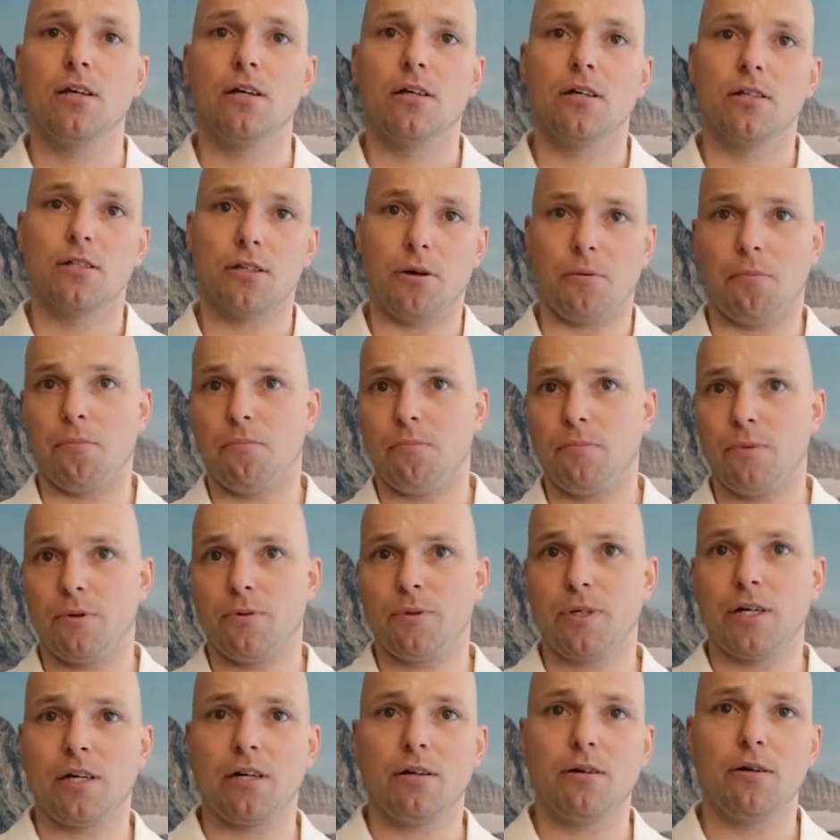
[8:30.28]
So
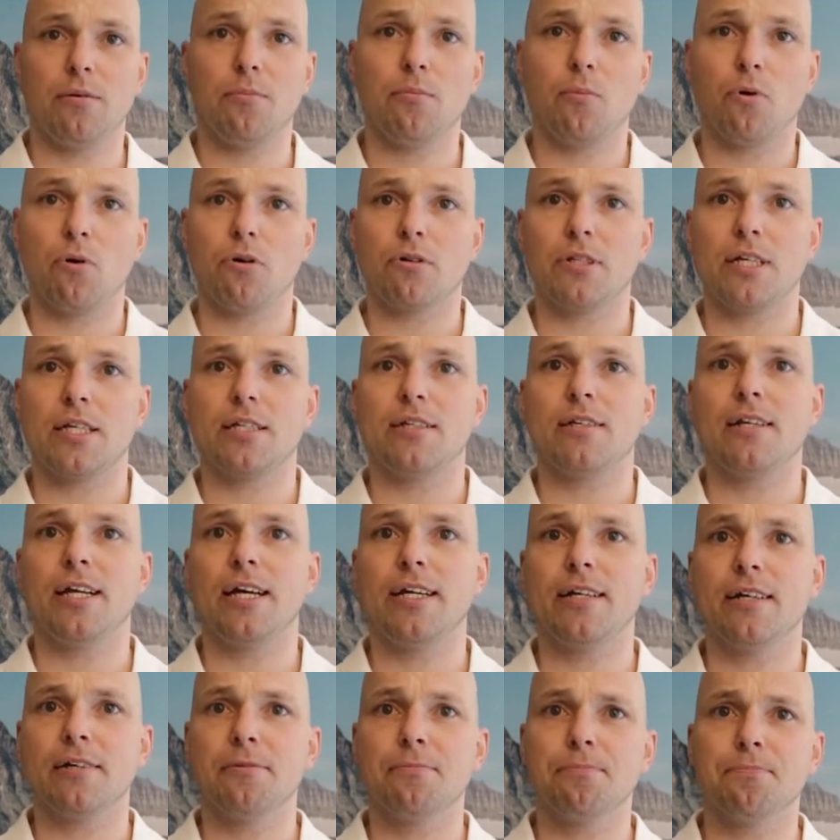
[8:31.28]
we're going to more on that
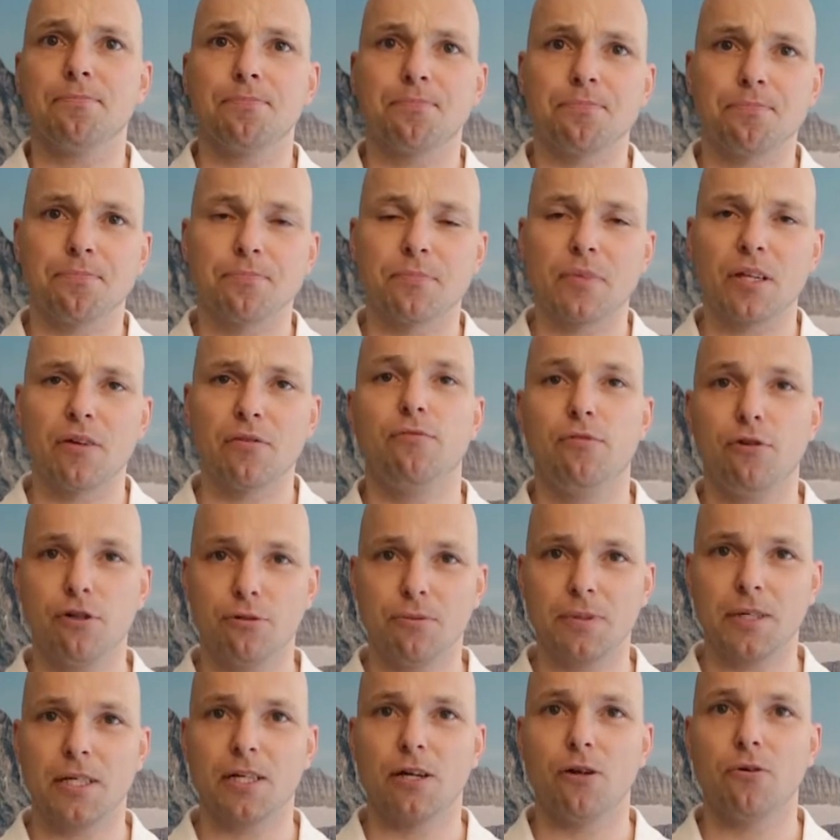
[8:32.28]
later.
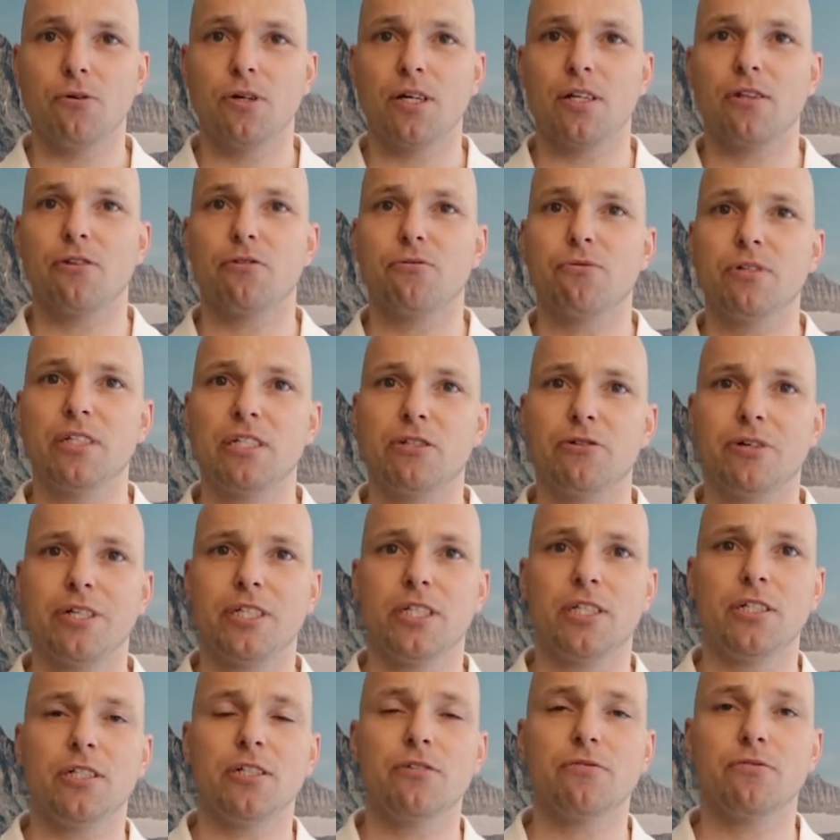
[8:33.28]
First we're going to look at 3
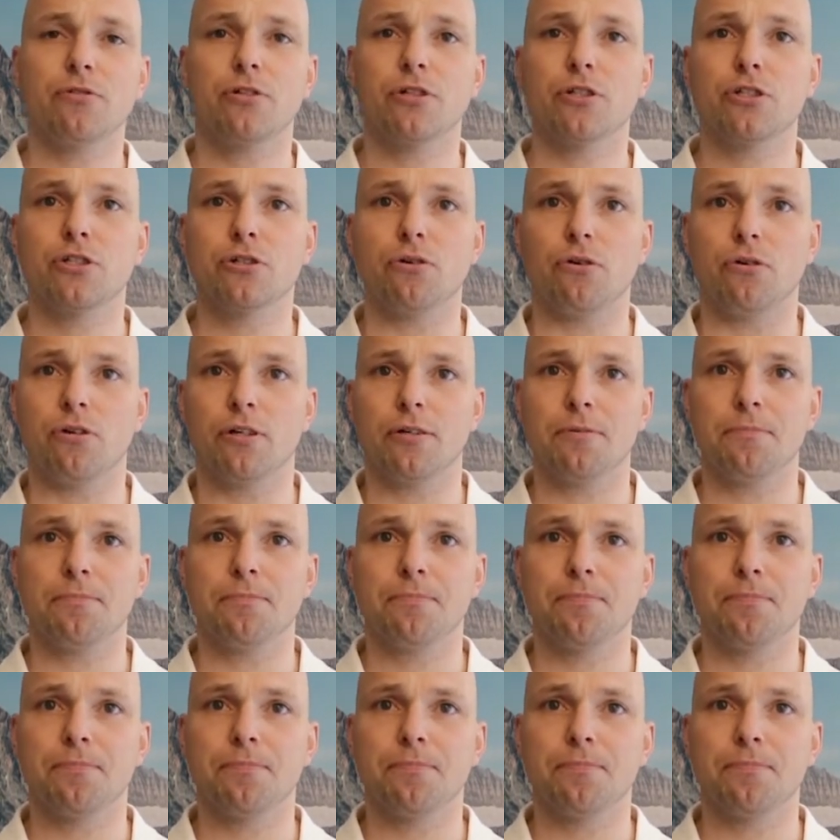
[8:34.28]
stretches for your shoulder.